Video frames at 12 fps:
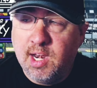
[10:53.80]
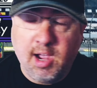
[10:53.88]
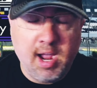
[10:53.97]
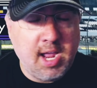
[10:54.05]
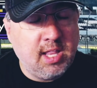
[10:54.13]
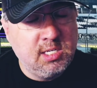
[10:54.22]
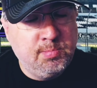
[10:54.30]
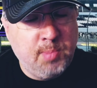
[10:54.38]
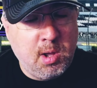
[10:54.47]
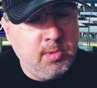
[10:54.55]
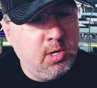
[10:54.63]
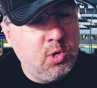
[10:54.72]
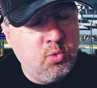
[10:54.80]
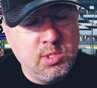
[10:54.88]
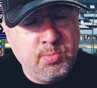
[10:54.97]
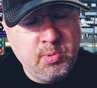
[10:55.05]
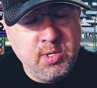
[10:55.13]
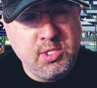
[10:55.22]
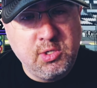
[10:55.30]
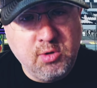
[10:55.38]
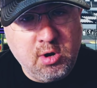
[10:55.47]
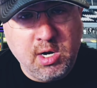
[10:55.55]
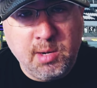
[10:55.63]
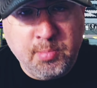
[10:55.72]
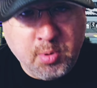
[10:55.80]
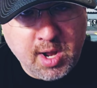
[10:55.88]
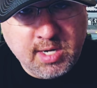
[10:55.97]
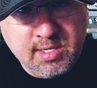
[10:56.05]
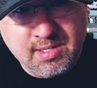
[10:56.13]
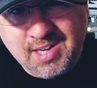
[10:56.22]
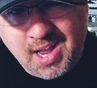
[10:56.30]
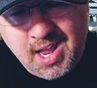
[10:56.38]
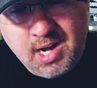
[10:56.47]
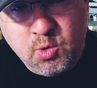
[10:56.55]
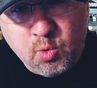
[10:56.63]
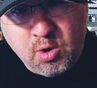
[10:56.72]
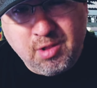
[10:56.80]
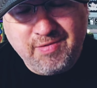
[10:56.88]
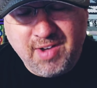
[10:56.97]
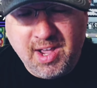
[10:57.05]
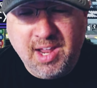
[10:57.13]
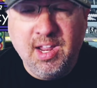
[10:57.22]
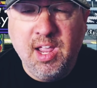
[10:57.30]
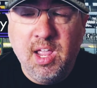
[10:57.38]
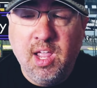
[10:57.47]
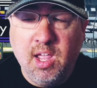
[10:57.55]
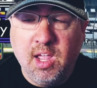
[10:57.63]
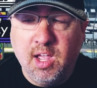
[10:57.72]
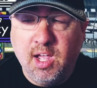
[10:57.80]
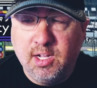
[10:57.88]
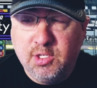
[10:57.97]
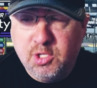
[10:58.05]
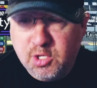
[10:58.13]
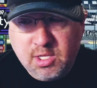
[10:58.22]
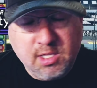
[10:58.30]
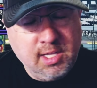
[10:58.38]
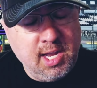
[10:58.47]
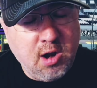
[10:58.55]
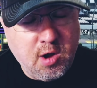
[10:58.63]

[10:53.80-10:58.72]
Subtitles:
Now, Alex Bowman, who was pretty strong in practice and qualifying, took the lead